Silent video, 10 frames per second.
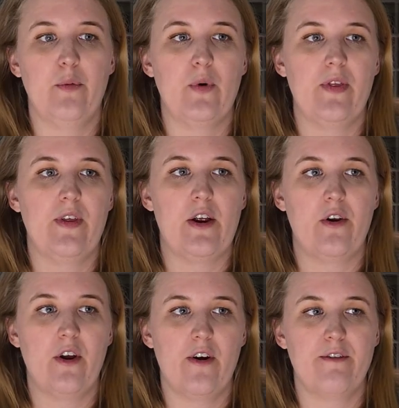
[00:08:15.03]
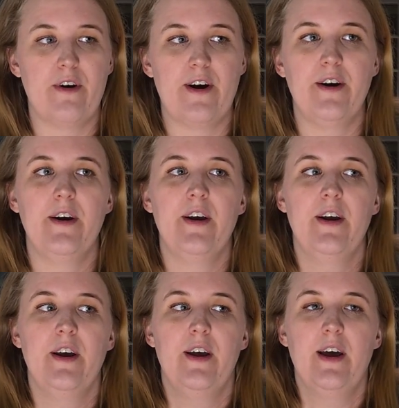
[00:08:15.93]
and when their larva
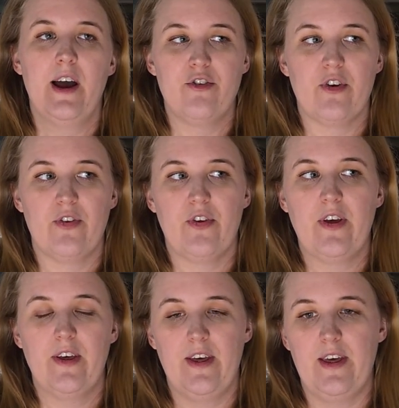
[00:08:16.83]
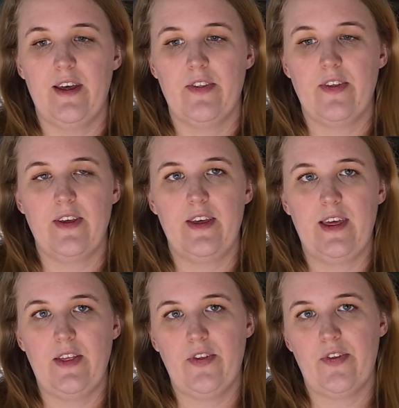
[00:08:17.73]
hatches, it
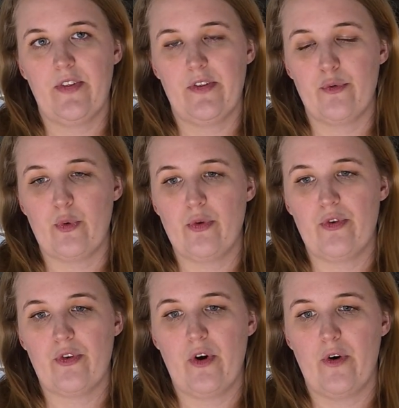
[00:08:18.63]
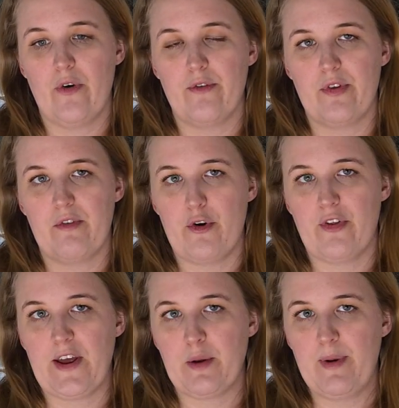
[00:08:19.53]
eats the roots of the very
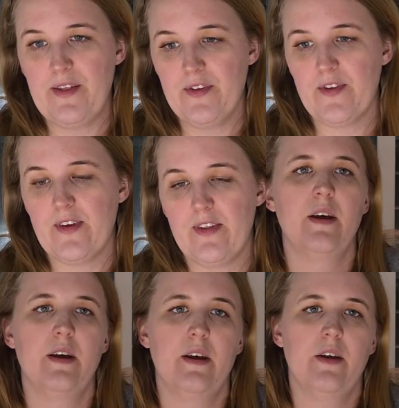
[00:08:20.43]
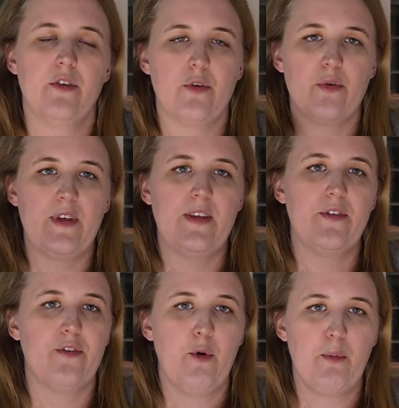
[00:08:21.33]
tiny plants. So these
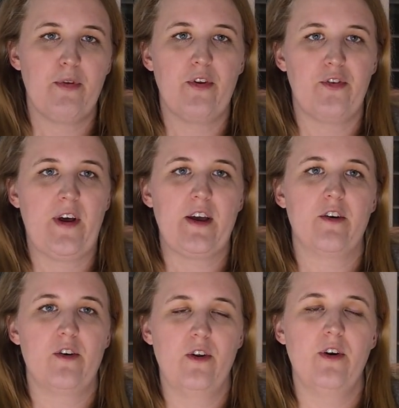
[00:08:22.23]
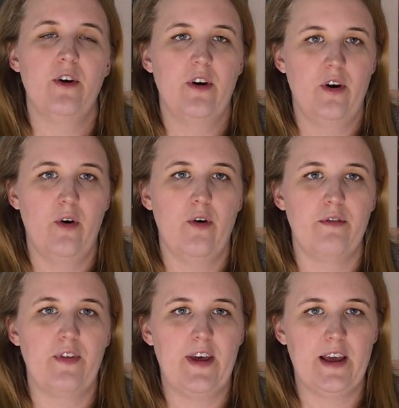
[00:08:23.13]
stop the cycle
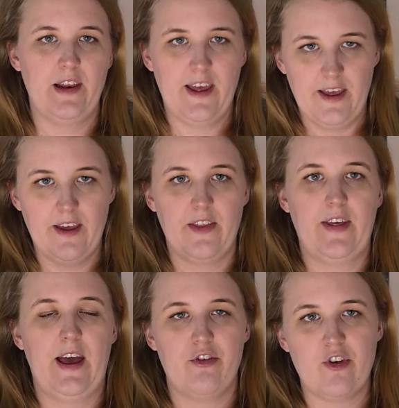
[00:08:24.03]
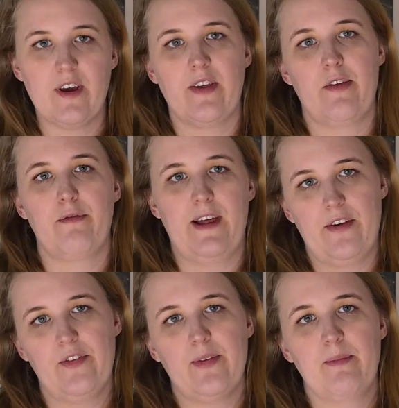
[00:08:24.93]
of the egg laying and the hatching and the
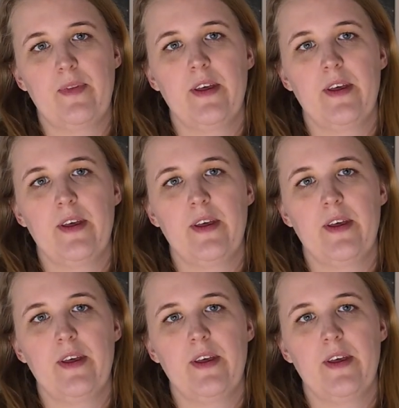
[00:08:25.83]
flies.